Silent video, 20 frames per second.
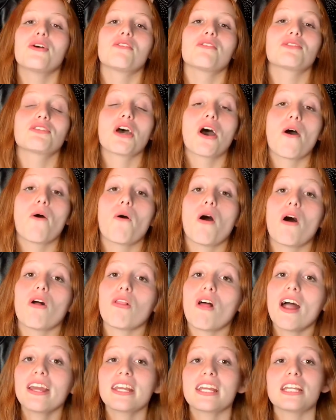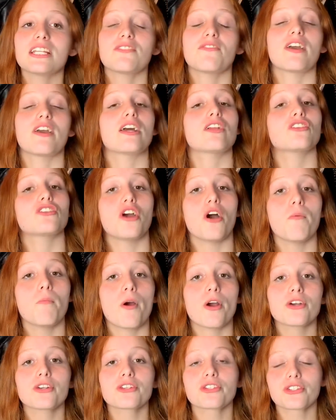So a lot of Kiss fans know
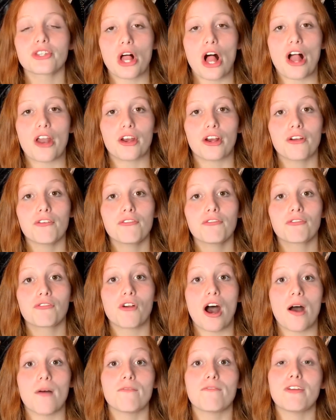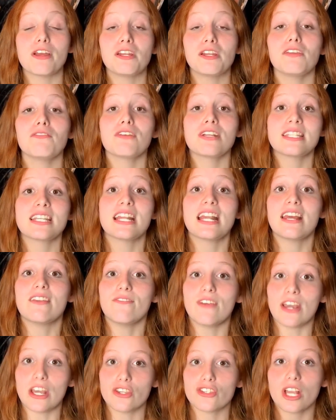Mark Slaughter from Vinnie Vincent
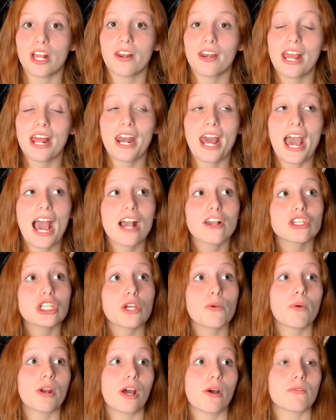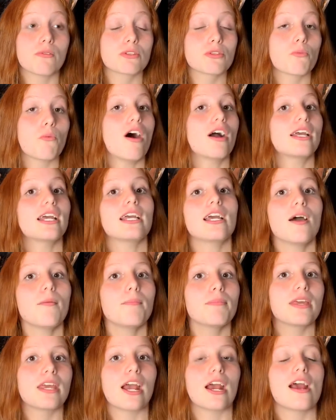Invasion. And actually, when I was walking
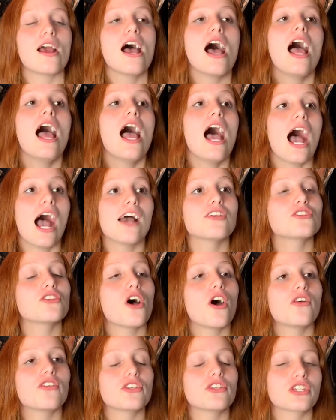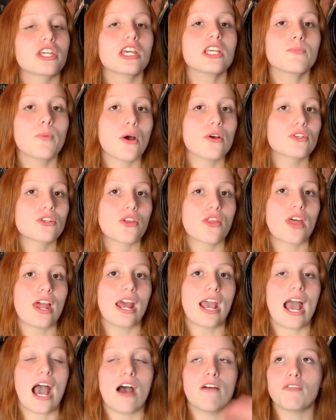up here, I saw this Kiss poster that
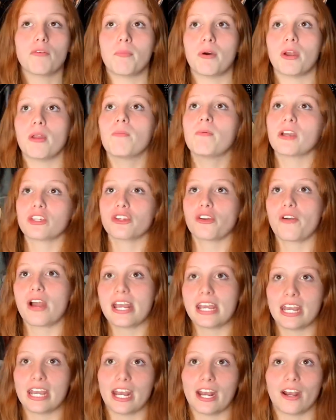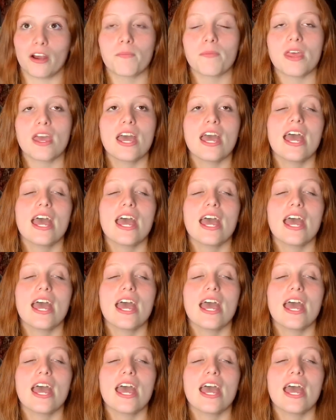I have. I'll put a picture right here.